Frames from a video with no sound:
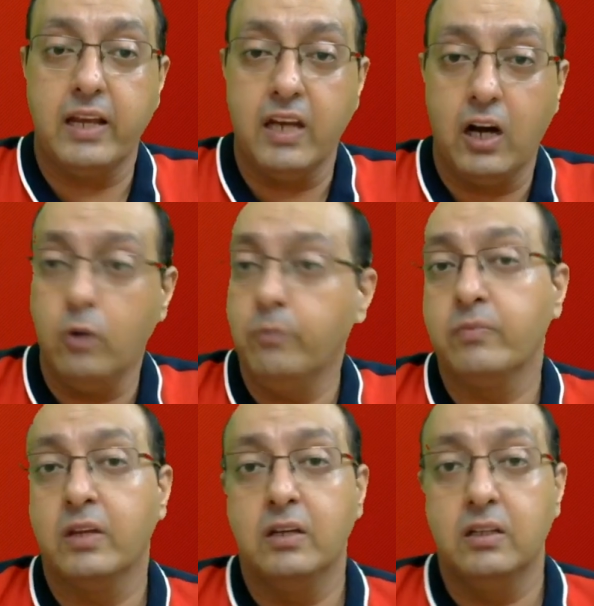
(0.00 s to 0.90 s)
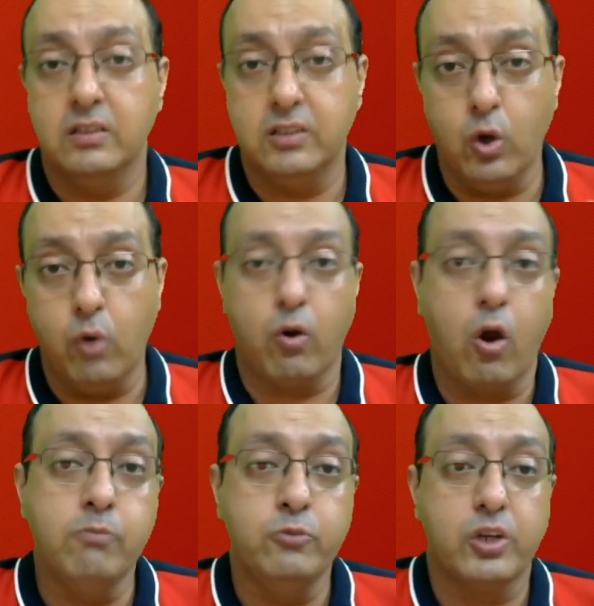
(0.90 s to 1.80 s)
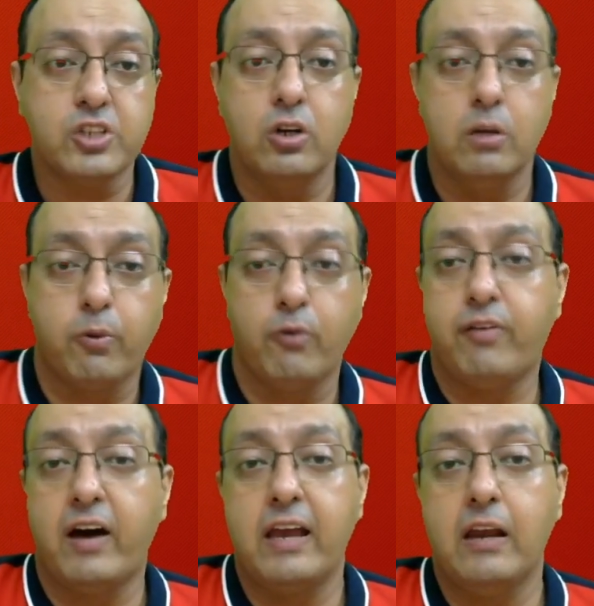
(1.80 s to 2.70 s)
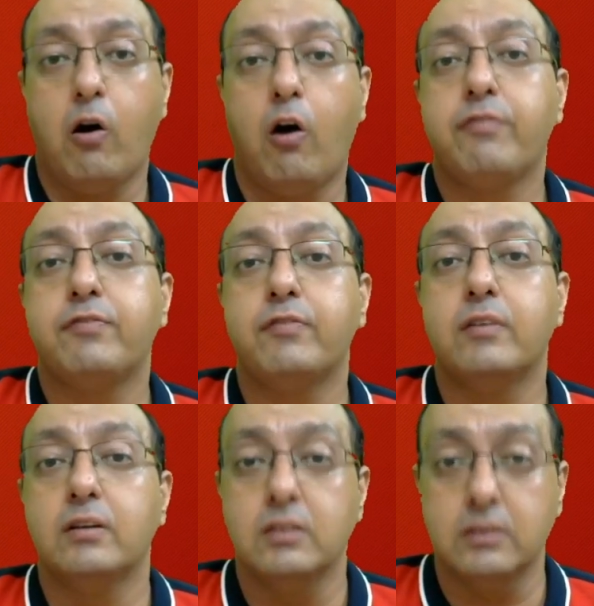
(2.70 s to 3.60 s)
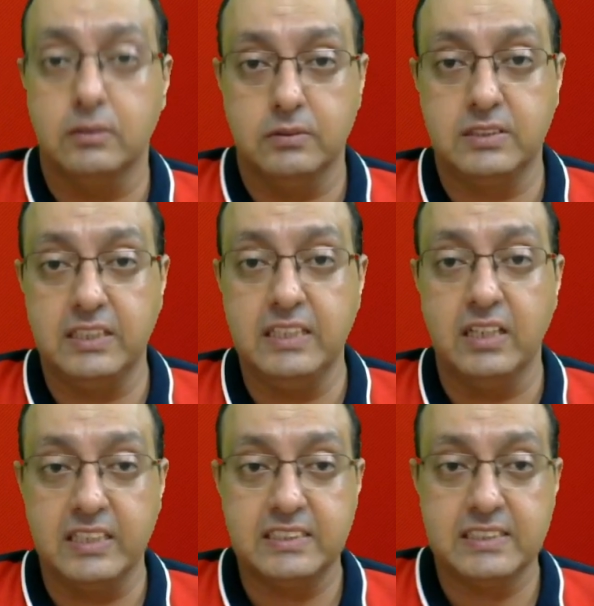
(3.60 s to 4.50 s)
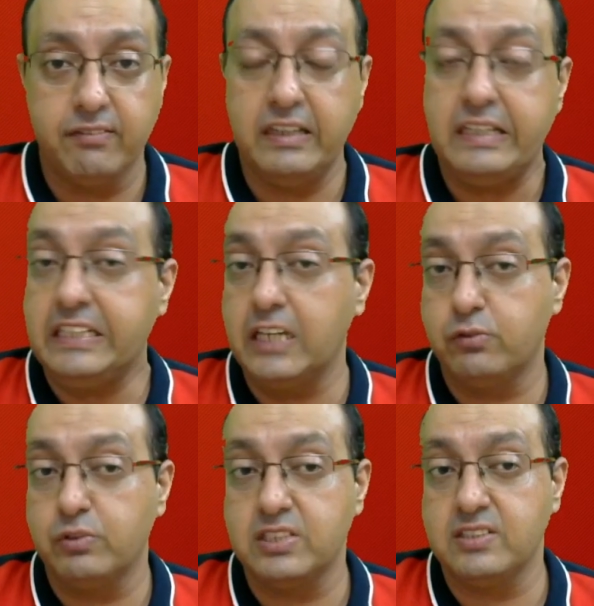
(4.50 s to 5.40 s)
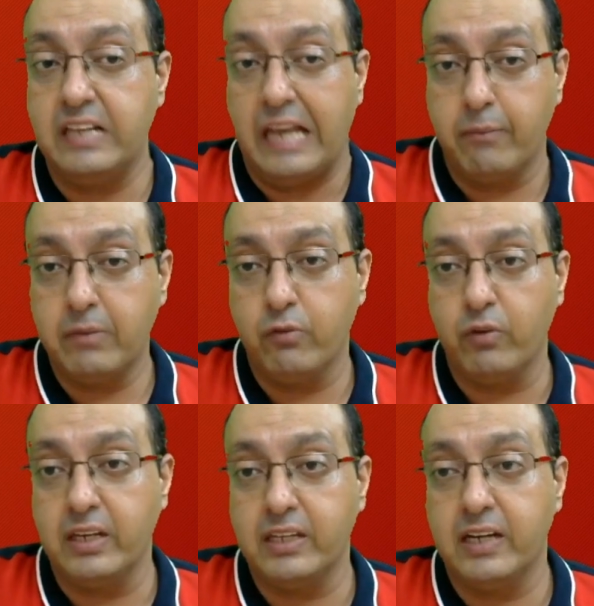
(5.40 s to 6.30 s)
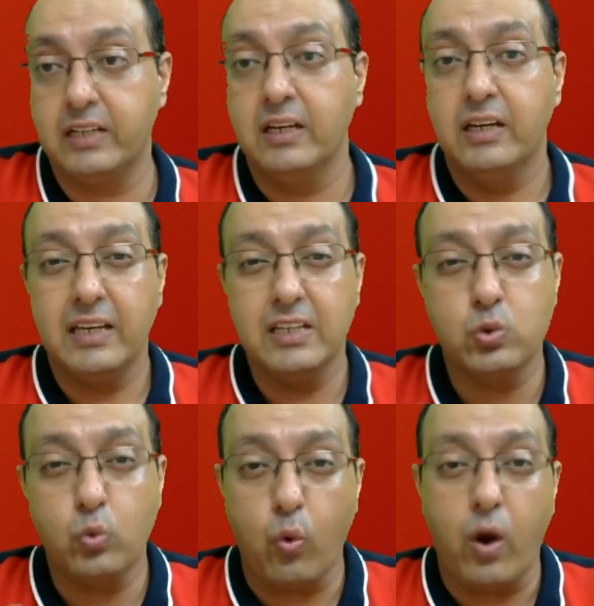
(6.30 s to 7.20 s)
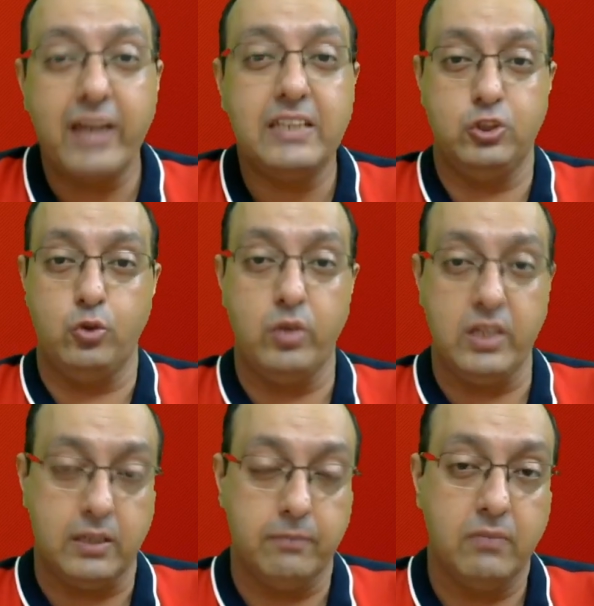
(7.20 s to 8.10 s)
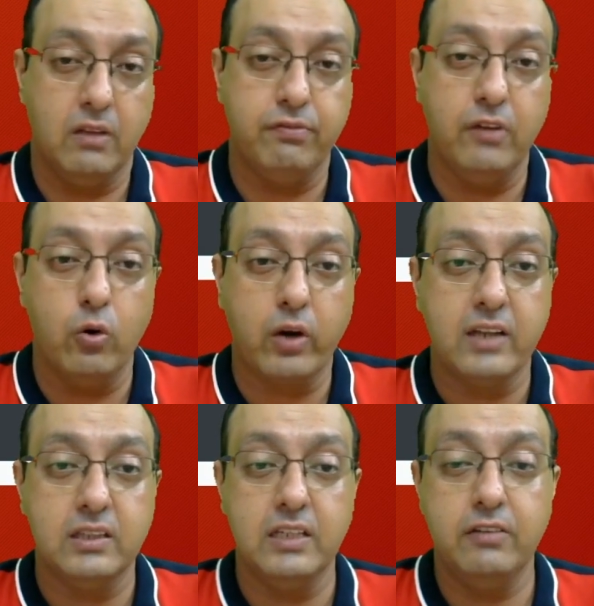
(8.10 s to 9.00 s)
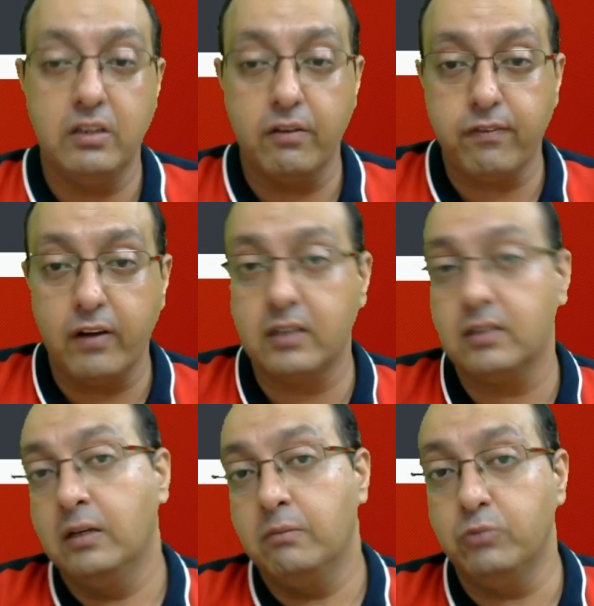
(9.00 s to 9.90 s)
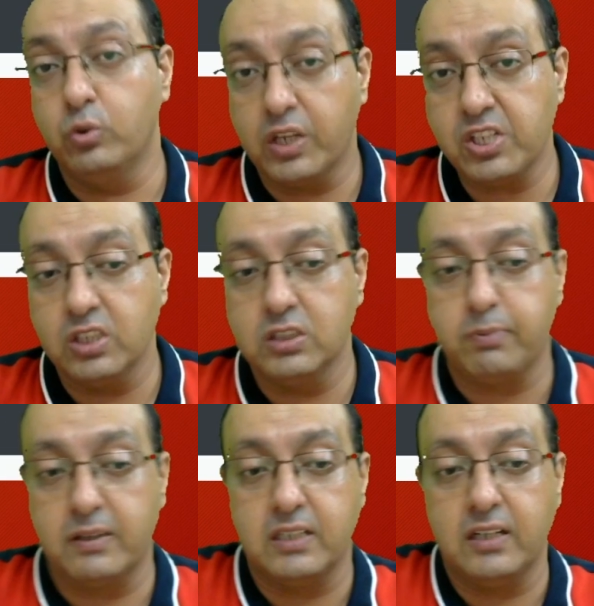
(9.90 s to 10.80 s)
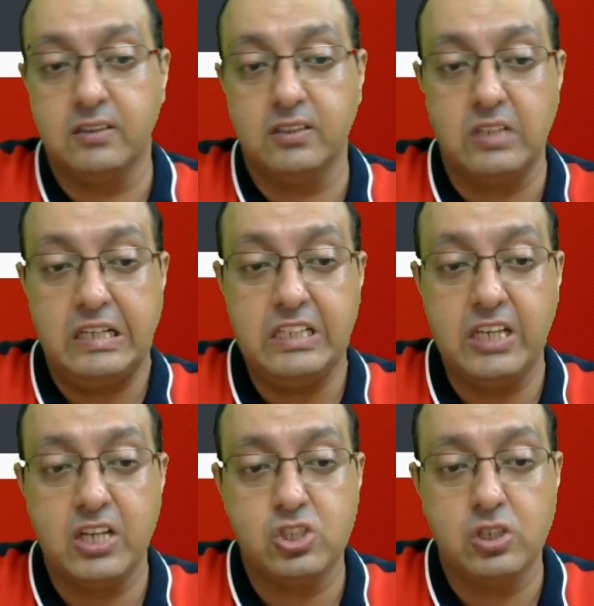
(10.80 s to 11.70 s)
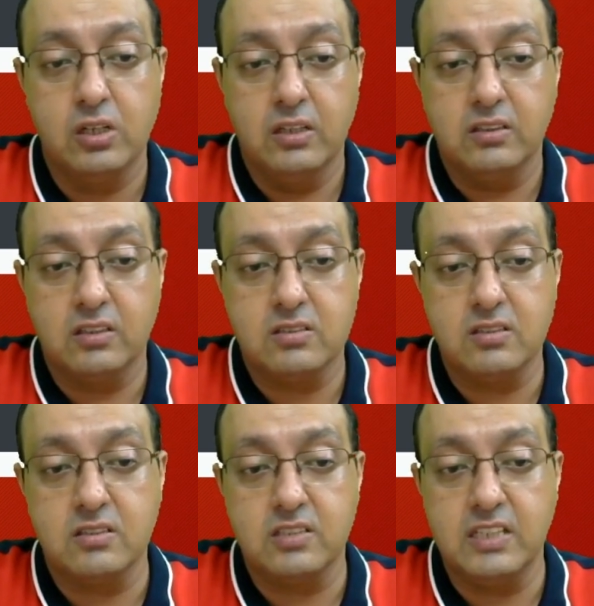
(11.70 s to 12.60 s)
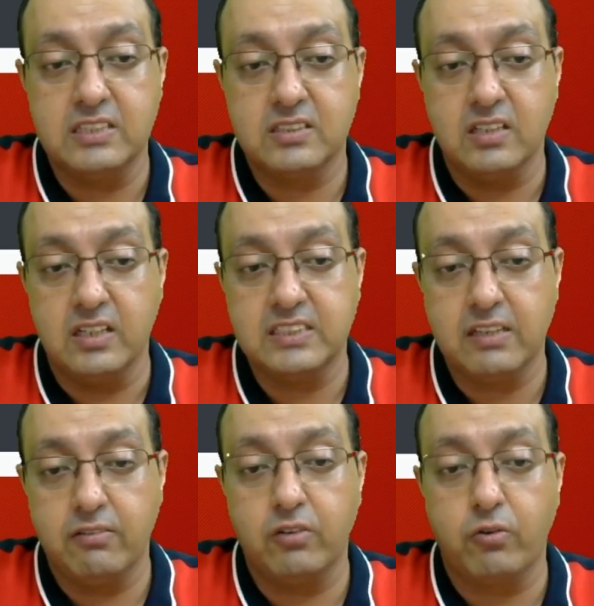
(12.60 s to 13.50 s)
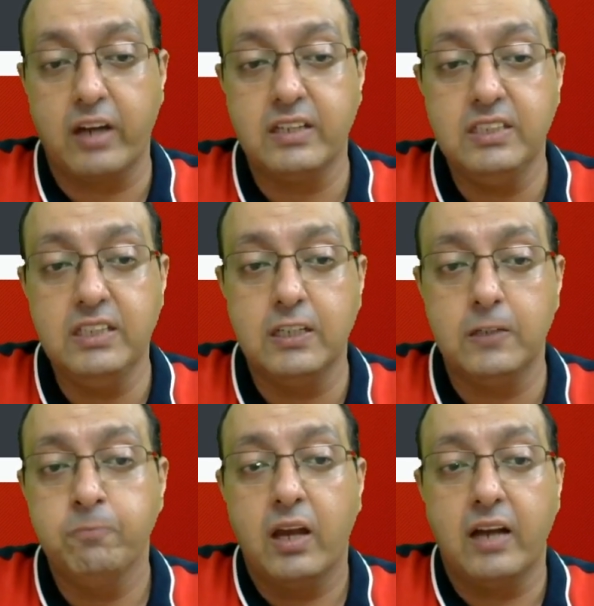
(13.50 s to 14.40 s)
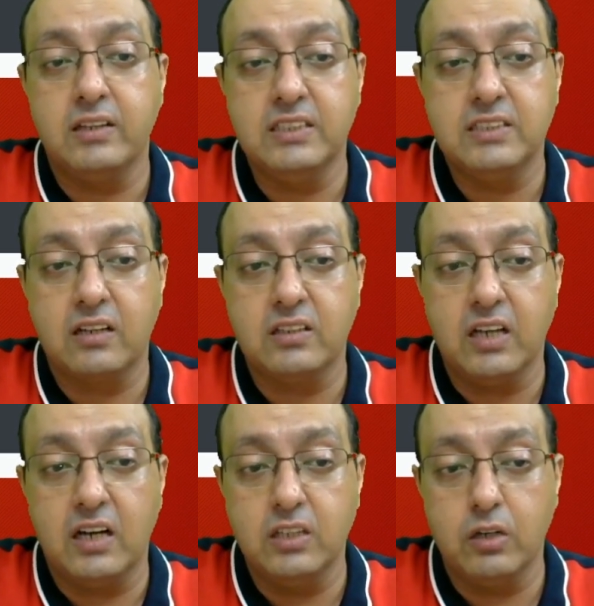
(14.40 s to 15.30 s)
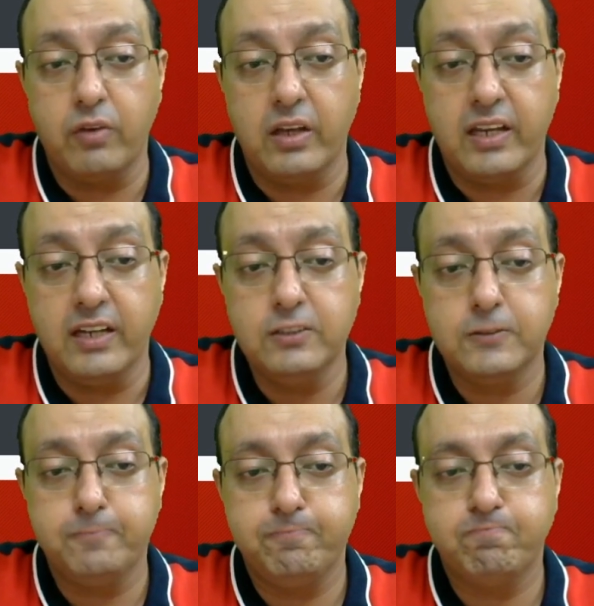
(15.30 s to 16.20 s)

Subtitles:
anyhow, the overall mutational profile of C37 lineage, which is the Lambda variant, is quite unique. If we look at the different mutations present in this lineage, this is the C37 right here, and these are the other variants.